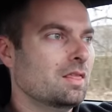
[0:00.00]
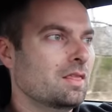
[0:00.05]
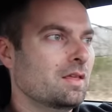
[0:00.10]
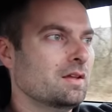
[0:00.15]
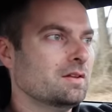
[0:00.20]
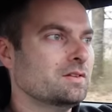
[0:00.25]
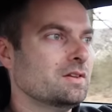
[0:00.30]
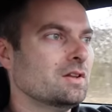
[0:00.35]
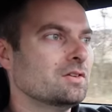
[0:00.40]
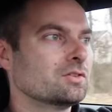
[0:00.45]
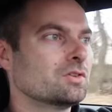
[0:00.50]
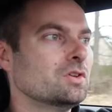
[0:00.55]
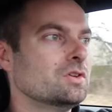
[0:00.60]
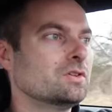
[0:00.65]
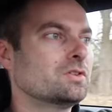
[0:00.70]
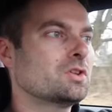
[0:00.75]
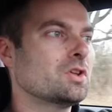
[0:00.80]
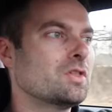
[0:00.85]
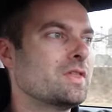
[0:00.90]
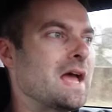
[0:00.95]
That sounds
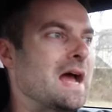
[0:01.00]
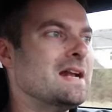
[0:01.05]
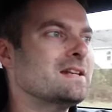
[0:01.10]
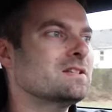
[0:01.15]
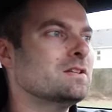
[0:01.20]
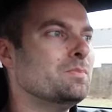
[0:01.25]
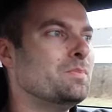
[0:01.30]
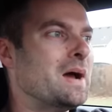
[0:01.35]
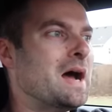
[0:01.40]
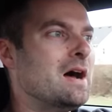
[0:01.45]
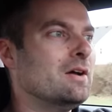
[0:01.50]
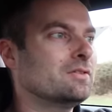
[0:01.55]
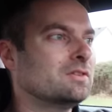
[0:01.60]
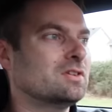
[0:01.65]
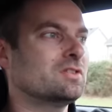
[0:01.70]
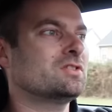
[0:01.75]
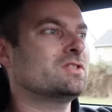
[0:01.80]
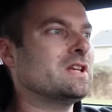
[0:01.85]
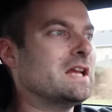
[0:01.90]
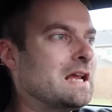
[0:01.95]
good. So that's about the
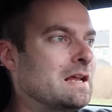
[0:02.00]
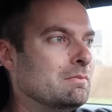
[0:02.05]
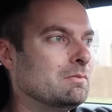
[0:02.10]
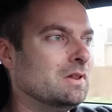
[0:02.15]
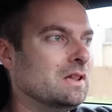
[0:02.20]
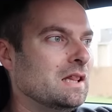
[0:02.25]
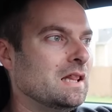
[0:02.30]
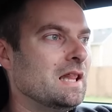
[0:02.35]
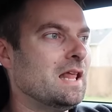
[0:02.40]
same